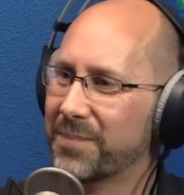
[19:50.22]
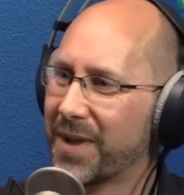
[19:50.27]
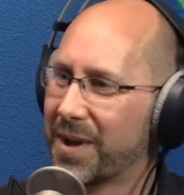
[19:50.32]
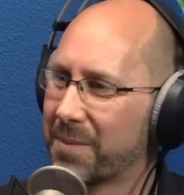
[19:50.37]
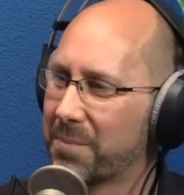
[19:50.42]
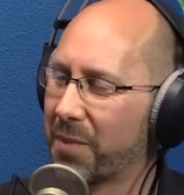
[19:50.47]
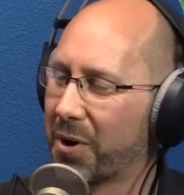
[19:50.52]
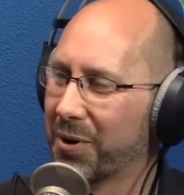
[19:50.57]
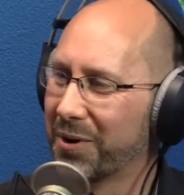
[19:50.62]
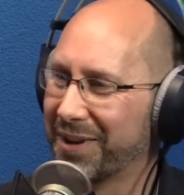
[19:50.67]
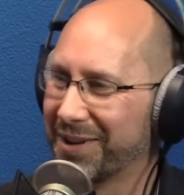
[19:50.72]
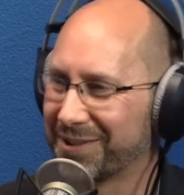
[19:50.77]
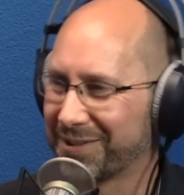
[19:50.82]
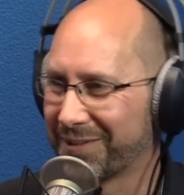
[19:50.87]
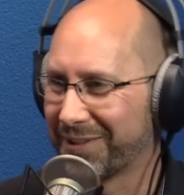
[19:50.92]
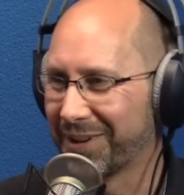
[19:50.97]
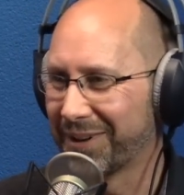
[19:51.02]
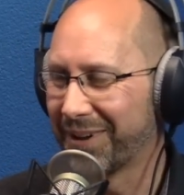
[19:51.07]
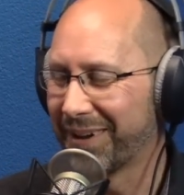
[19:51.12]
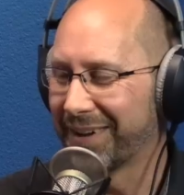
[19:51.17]
moaning to
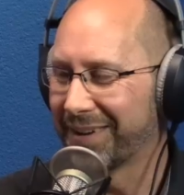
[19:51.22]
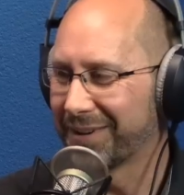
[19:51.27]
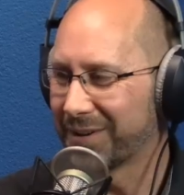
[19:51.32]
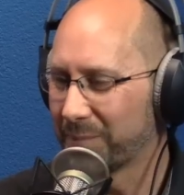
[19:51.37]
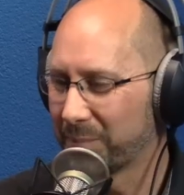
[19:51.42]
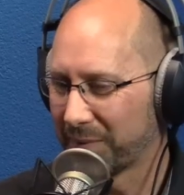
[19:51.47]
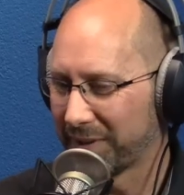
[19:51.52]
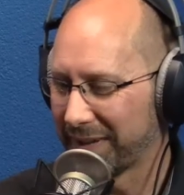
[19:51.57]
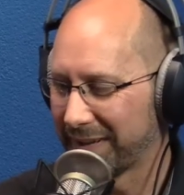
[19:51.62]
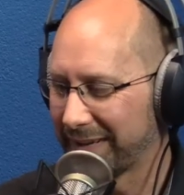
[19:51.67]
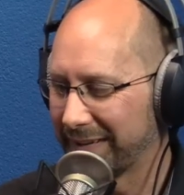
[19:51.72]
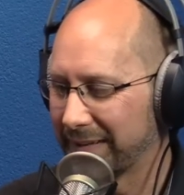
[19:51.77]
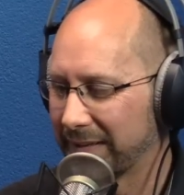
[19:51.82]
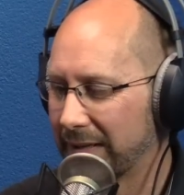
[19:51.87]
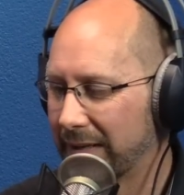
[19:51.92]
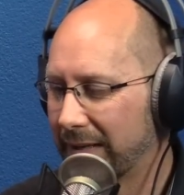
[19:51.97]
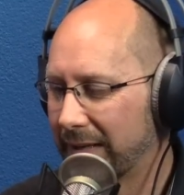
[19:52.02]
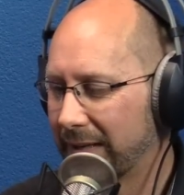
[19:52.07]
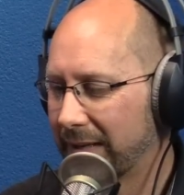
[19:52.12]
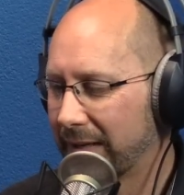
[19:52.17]
the light and complaining
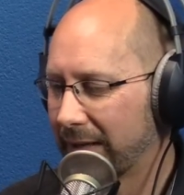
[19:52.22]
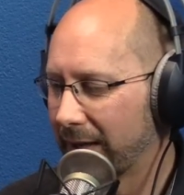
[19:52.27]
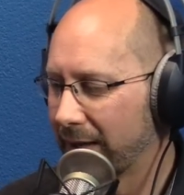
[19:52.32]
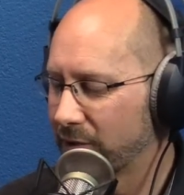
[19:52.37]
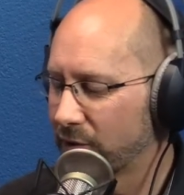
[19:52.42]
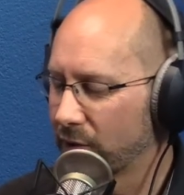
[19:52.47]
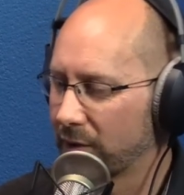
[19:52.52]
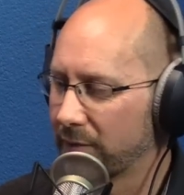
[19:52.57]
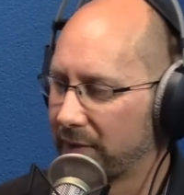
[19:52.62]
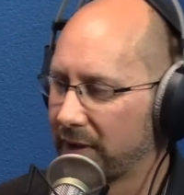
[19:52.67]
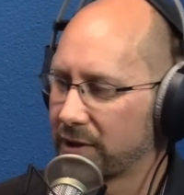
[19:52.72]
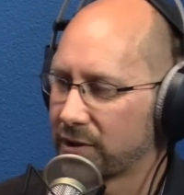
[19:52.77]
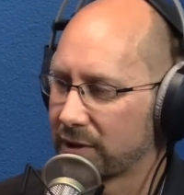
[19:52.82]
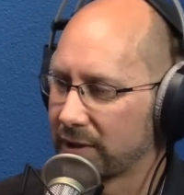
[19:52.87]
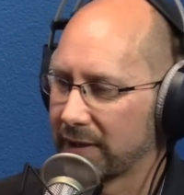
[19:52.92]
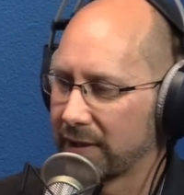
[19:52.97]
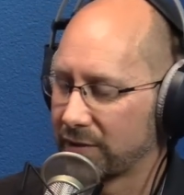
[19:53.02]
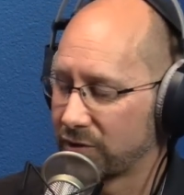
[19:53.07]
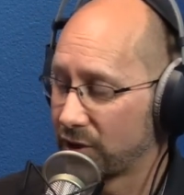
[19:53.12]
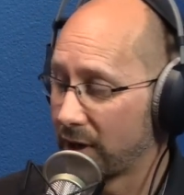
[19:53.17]
until
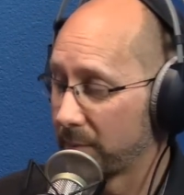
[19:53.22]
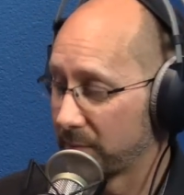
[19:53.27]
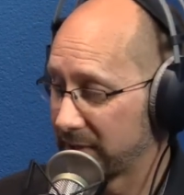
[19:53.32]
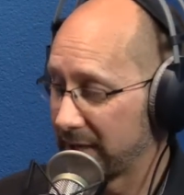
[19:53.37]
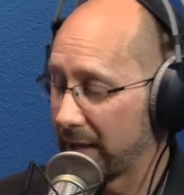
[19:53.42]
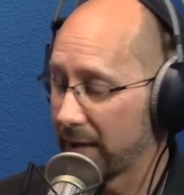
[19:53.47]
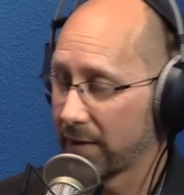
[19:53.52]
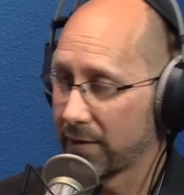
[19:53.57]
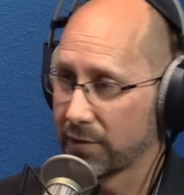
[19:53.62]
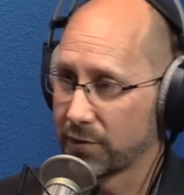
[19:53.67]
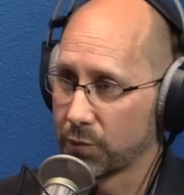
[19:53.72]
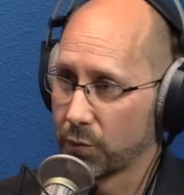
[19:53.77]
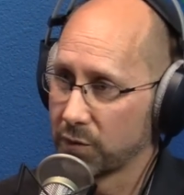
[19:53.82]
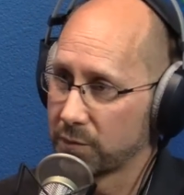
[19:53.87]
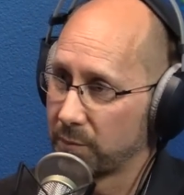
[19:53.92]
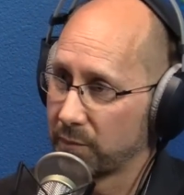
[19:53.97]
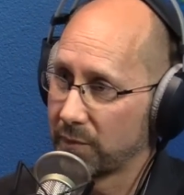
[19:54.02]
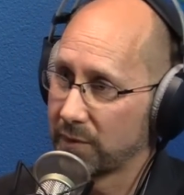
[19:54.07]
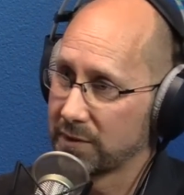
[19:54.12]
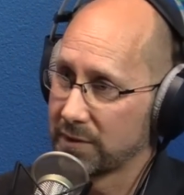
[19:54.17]
eventually it jumps out of the
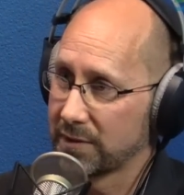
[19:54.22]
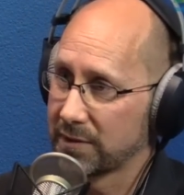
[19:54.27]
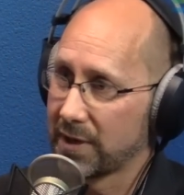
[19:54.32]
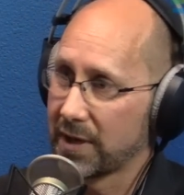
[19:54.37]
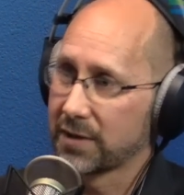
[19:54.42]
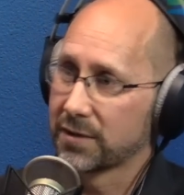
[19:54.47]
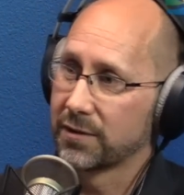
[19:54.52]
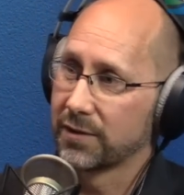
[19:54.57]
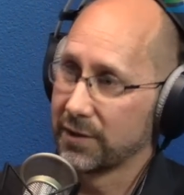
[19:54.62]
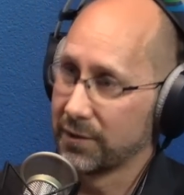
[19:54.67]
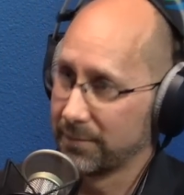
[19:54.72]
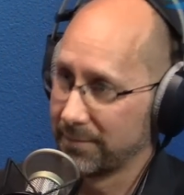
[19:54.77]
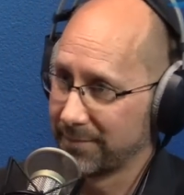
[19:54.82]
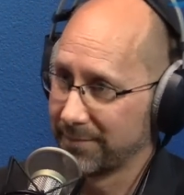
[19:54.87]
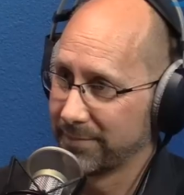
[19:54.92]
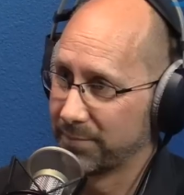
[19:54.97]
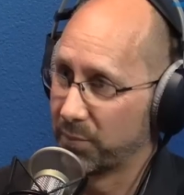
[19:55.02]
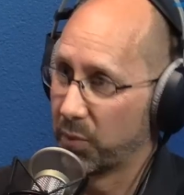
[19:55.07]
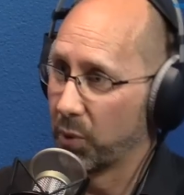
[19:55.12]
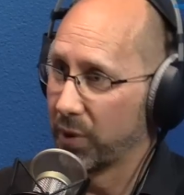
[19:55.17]
saucepan because it's actually
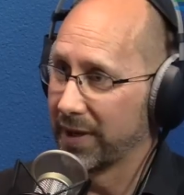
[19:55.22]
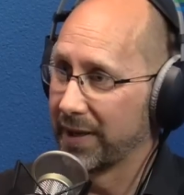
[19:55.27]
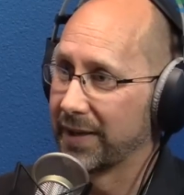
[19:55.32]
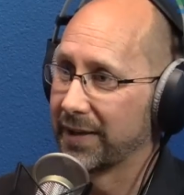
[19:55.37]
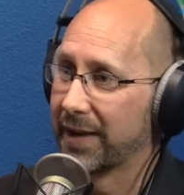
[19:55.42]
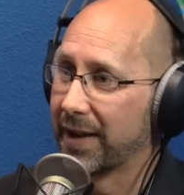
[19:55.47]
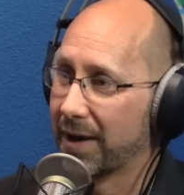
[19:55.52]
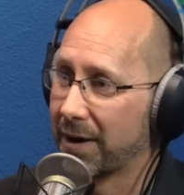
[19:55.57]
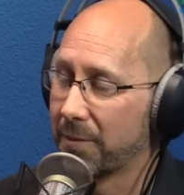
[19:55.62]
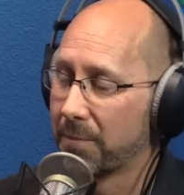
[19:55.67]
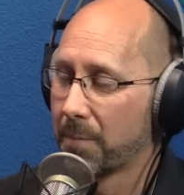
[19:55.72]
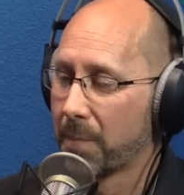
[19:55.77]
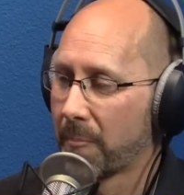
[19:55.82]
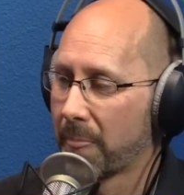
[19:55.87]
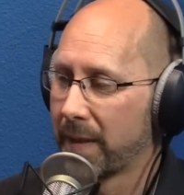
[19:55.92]
boiling now.